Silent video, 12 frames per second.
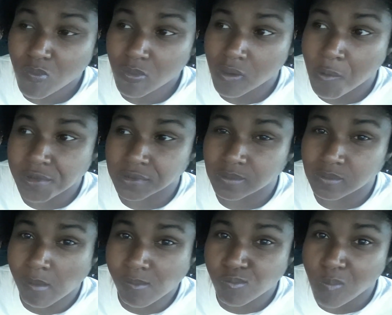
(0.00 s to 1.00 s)
if they say
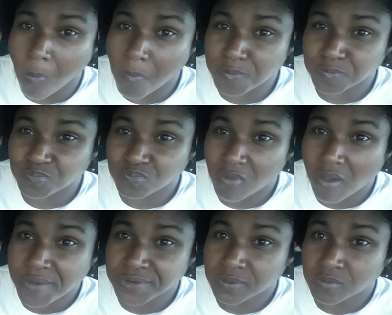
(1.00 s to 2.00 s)
no, Say no.
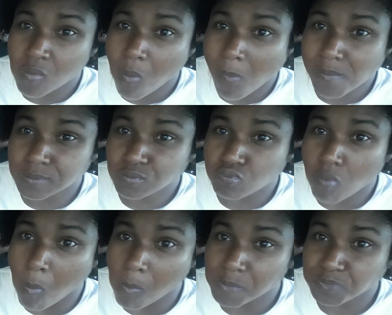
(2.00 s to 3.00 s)
But my mom say